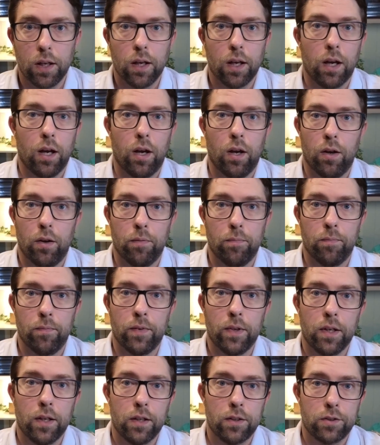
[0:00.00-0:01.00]
Um,
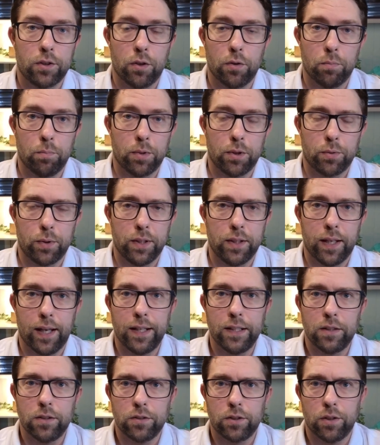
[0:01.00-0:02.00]
so between the
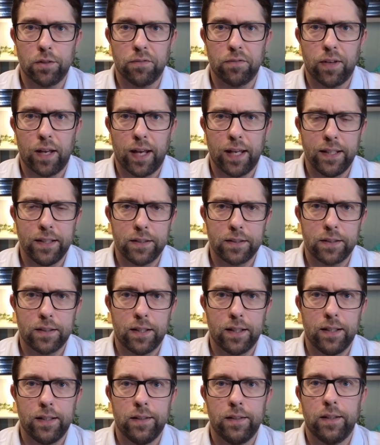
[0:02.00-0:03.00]
ages of
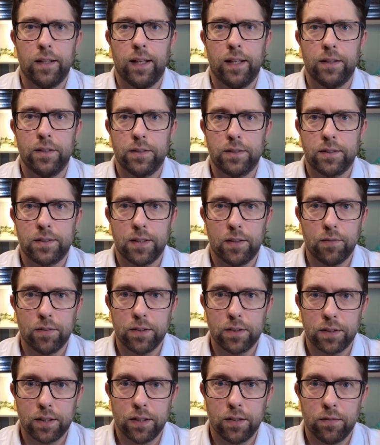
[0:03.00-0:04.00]
18 and
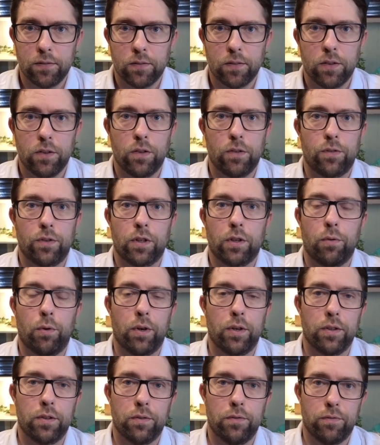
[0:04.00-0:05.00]
70, you're
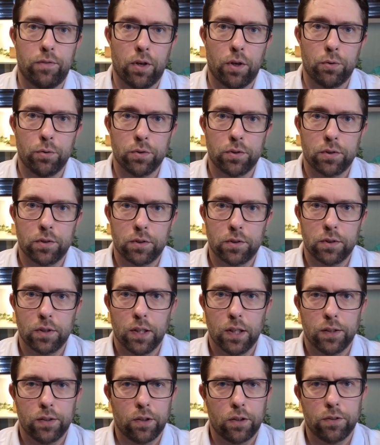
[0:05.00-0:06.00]
required to vote.
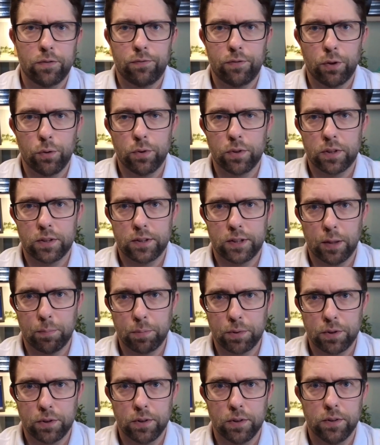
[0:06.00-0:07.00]
There are a few
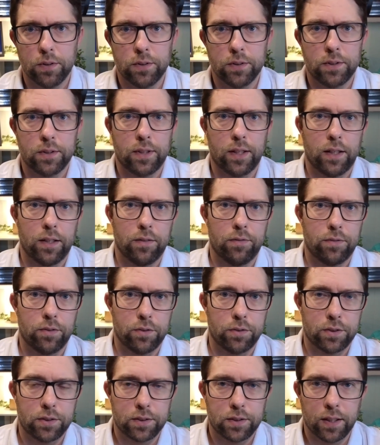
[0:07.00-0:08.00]
exceptions that if you're
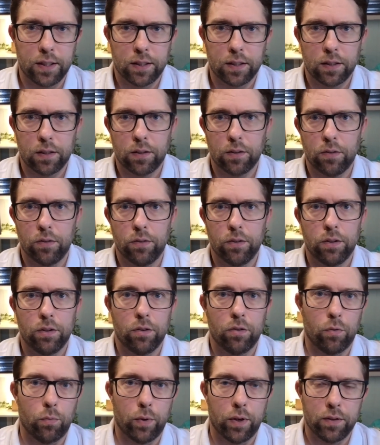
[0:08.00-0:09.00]
sick or
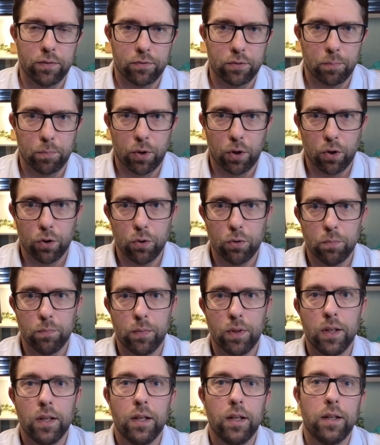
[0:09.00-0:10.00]
you're away from
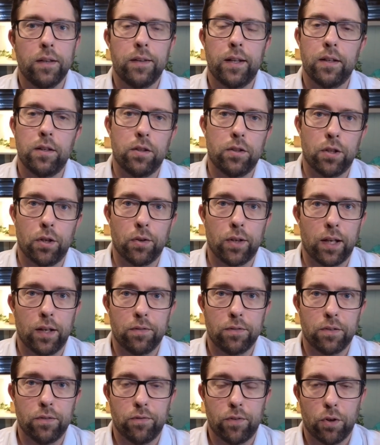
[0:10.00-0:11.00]
home, then you don't
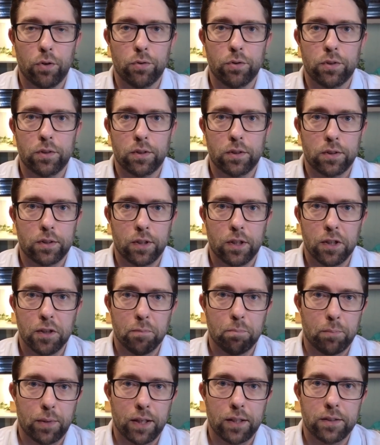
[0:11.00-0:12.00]
have to vote.
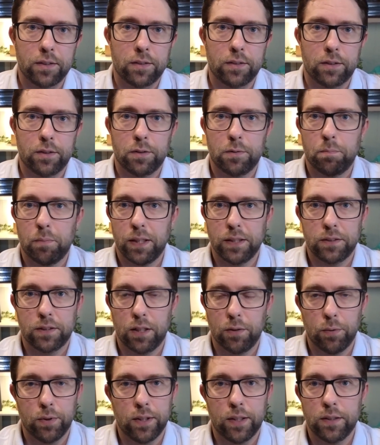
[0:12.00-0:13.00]
But basically,
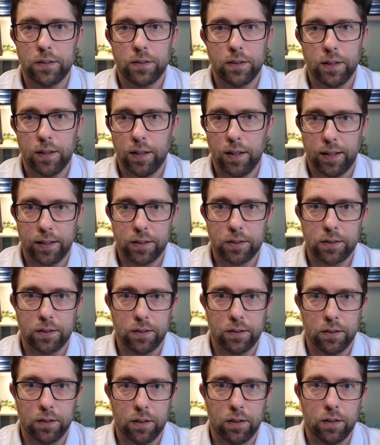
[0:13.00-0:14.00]
when there's an election,